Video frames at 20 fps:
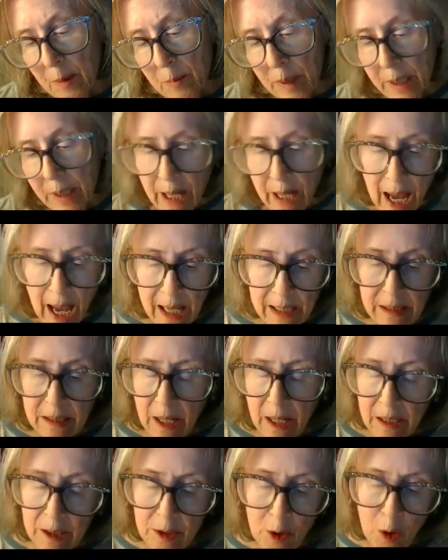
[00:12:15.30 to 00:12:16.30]
My cat
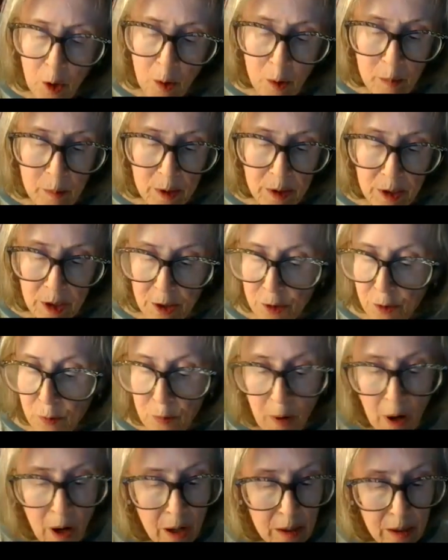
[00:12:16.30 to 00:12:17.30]
sat at home on his
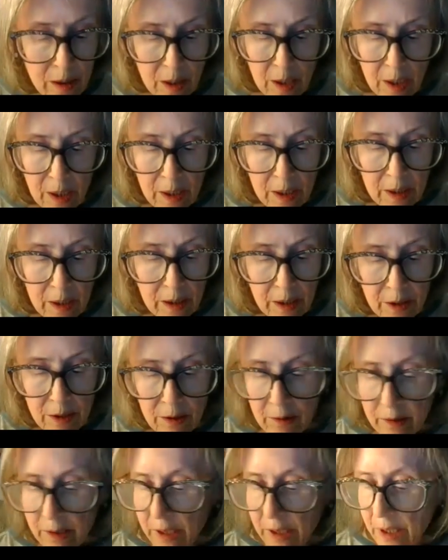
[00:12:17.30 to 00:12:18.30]
rug,
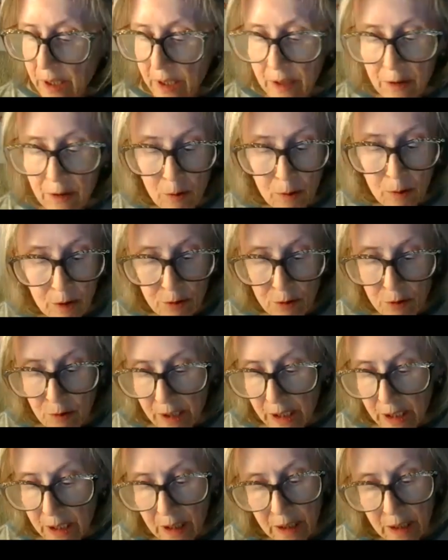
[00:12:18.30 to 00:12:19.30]
neither eating nor
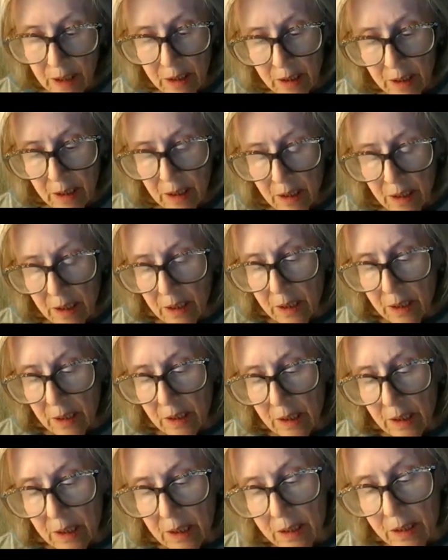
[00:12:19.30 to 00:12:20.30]
drinking.
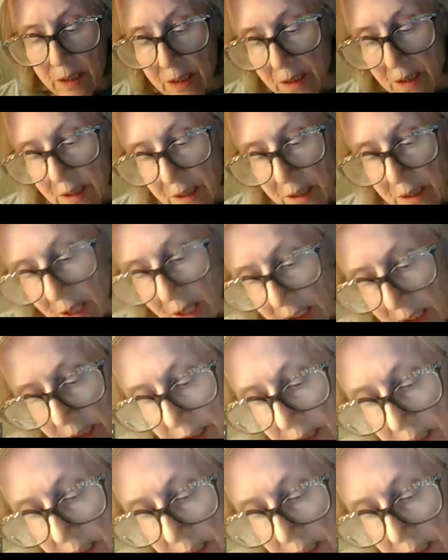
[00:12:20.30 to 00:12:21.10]
He has decided